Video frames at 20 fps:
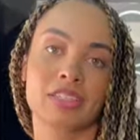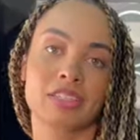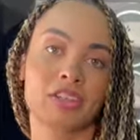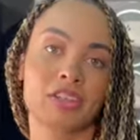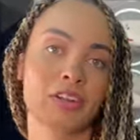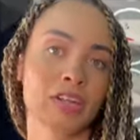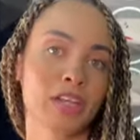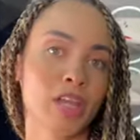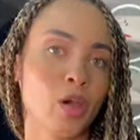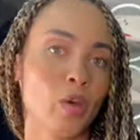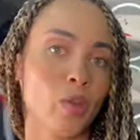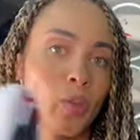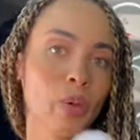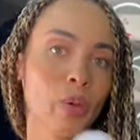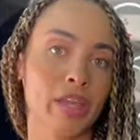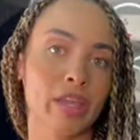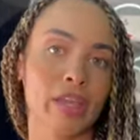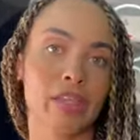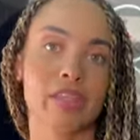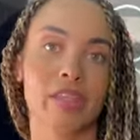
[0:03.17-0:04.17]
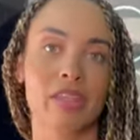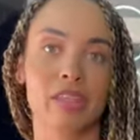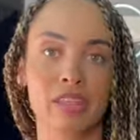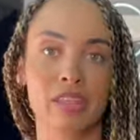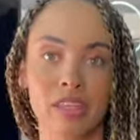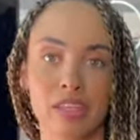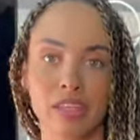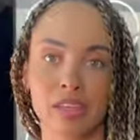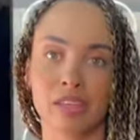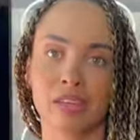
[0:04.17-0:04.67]
Starting with
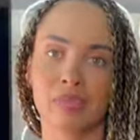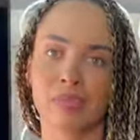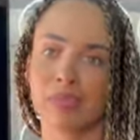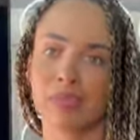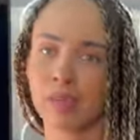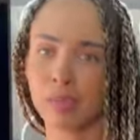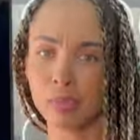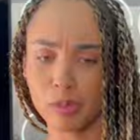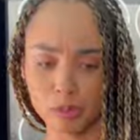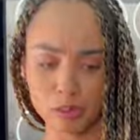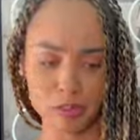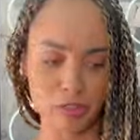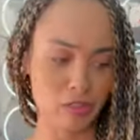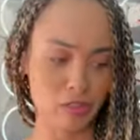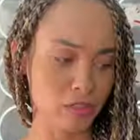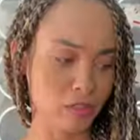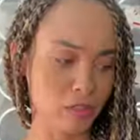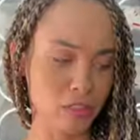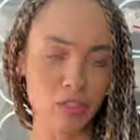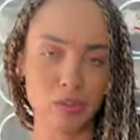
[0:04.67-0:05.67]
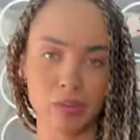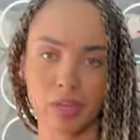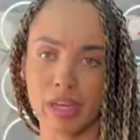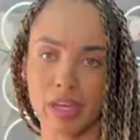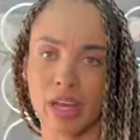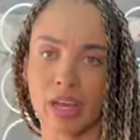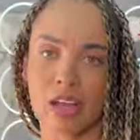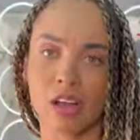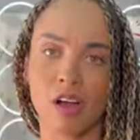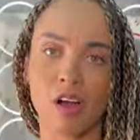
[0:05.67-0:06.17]
the main portion of the shoe, we
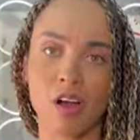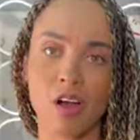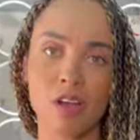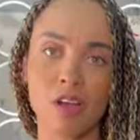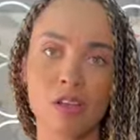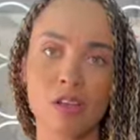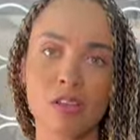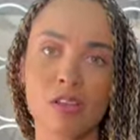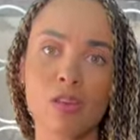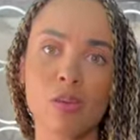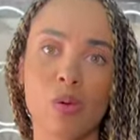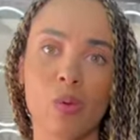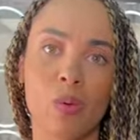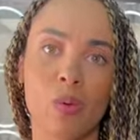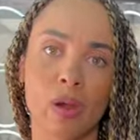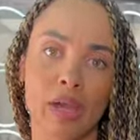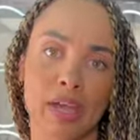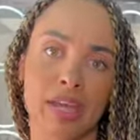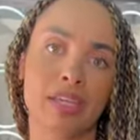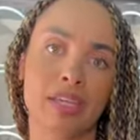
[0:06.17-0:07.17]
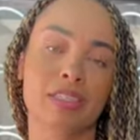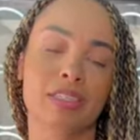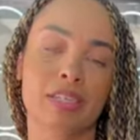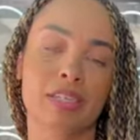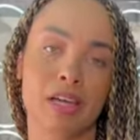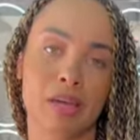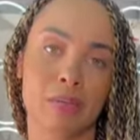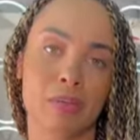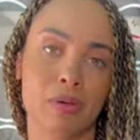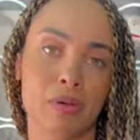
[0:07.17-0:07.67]
got all white
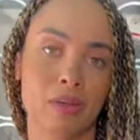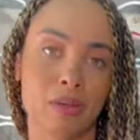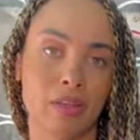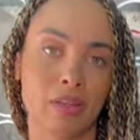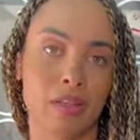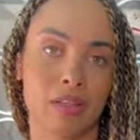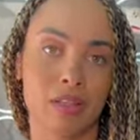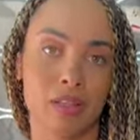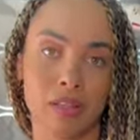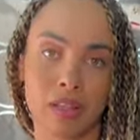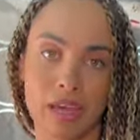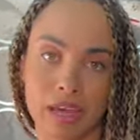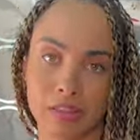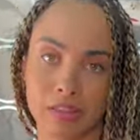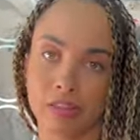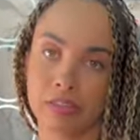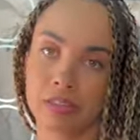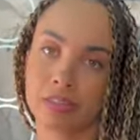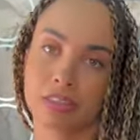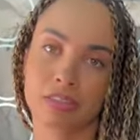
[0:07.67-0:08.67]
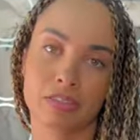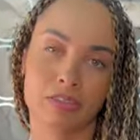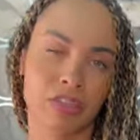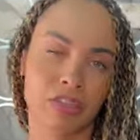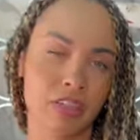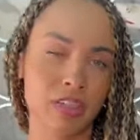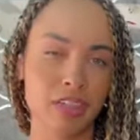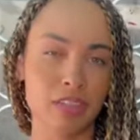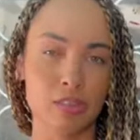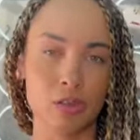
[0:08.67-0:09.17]
tumbled leather. This is a
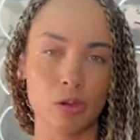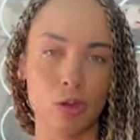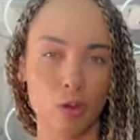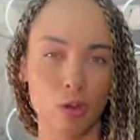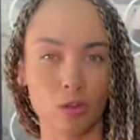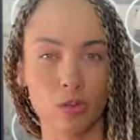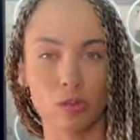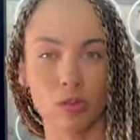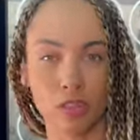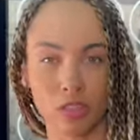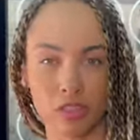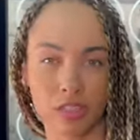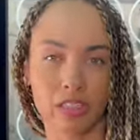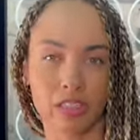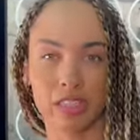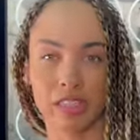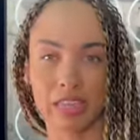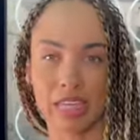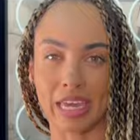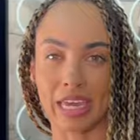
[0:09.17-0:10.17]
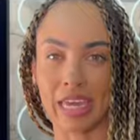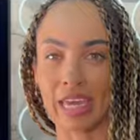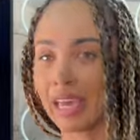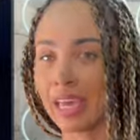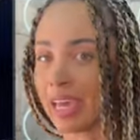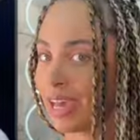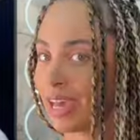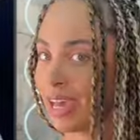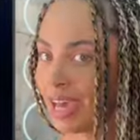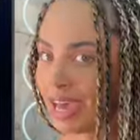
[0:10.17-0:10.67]
very tonal look that they
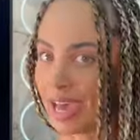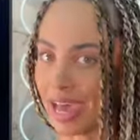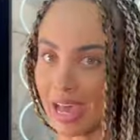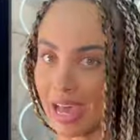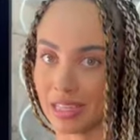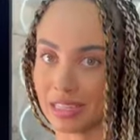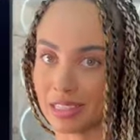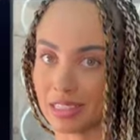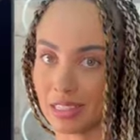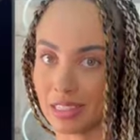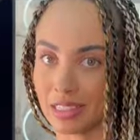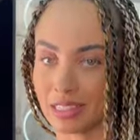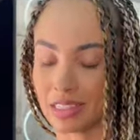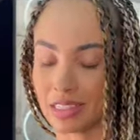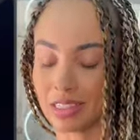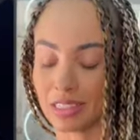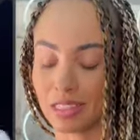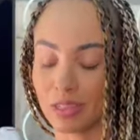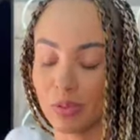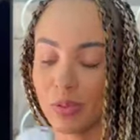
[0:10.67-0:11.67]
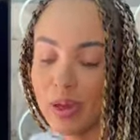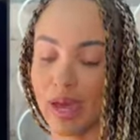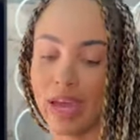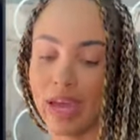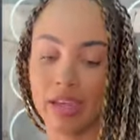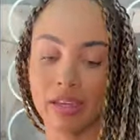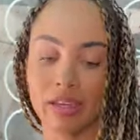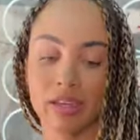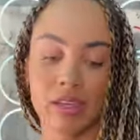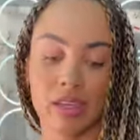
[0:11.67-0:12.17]
added to this
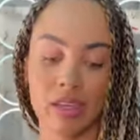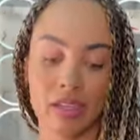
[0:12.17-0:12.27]
silhouette.